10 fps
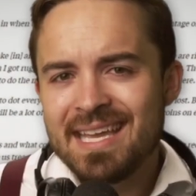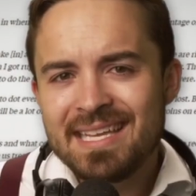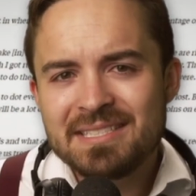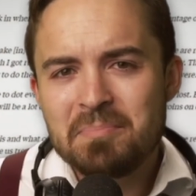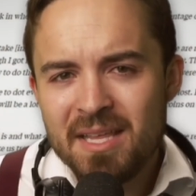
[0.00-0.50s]

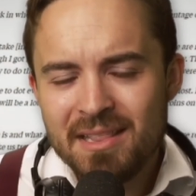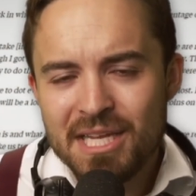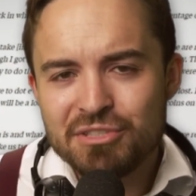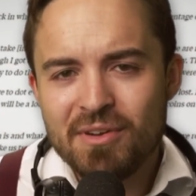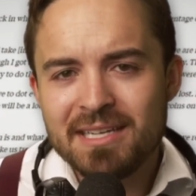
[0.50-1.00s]
it's a bit
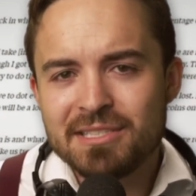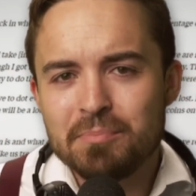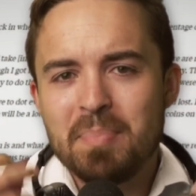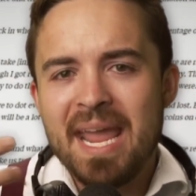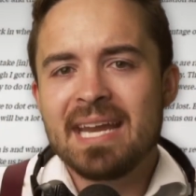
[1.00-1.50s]
like trying to
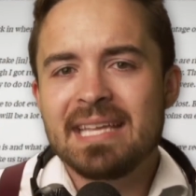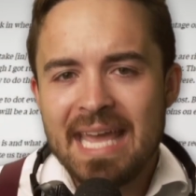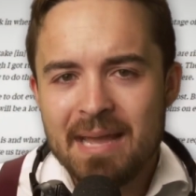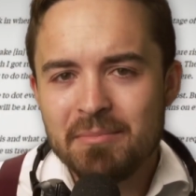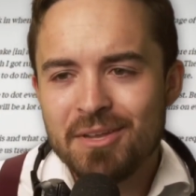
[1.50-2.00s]
ban
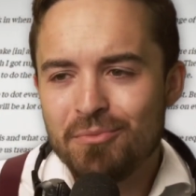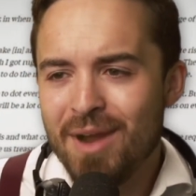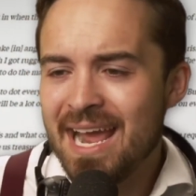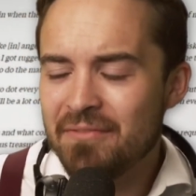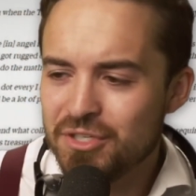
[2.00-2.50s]
gambling
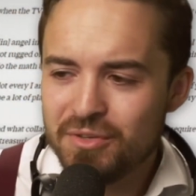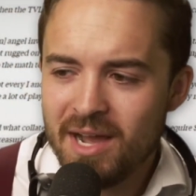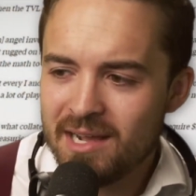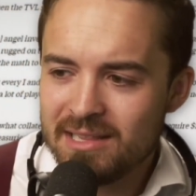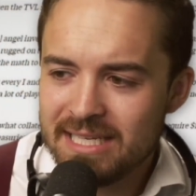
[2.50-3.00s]
right after you
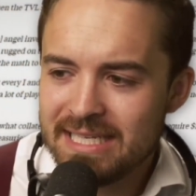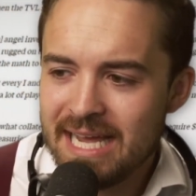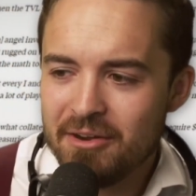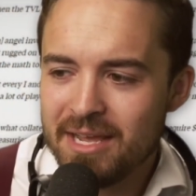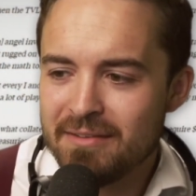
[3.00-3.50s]
got cleaned
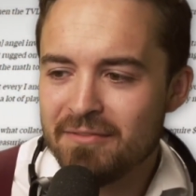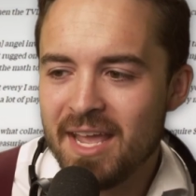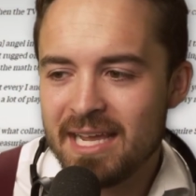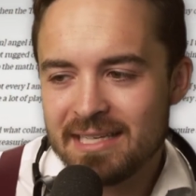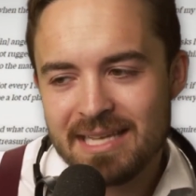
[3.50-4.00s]
out in
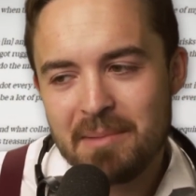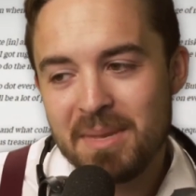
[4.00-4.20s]
Vegas. I